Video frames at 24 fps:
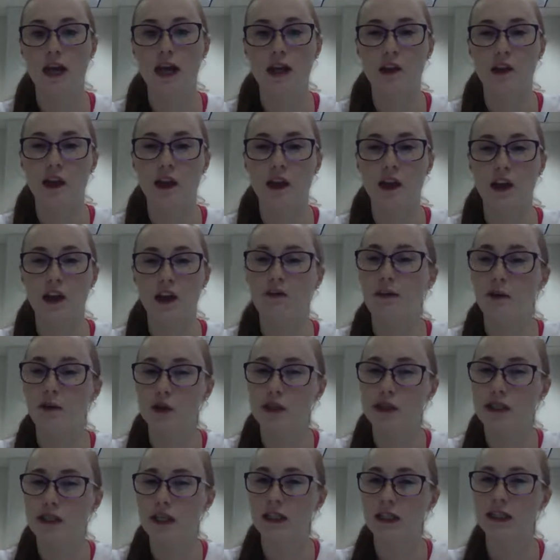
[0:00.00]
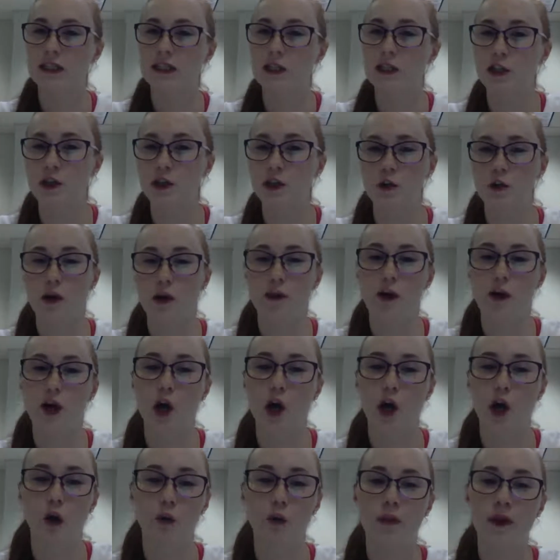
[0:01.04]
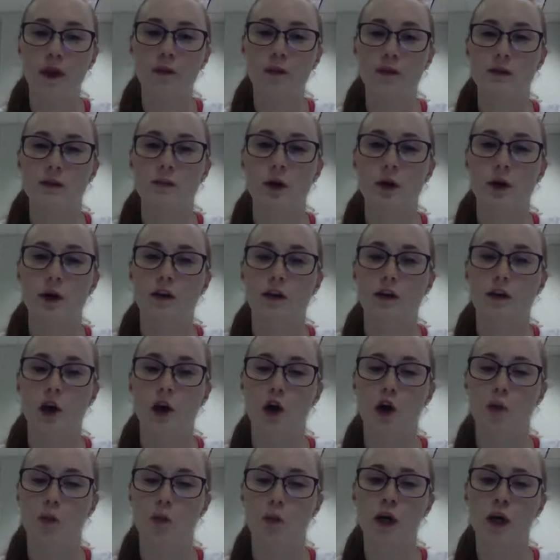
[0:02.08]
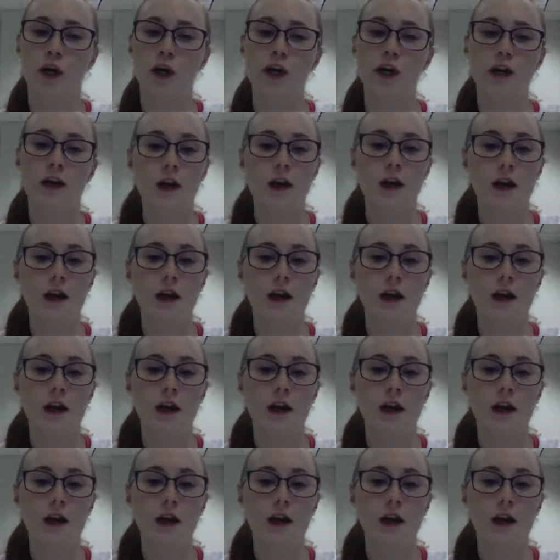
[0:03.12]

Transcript: They had like 5 or 6 to do on their own. That was part of their homework.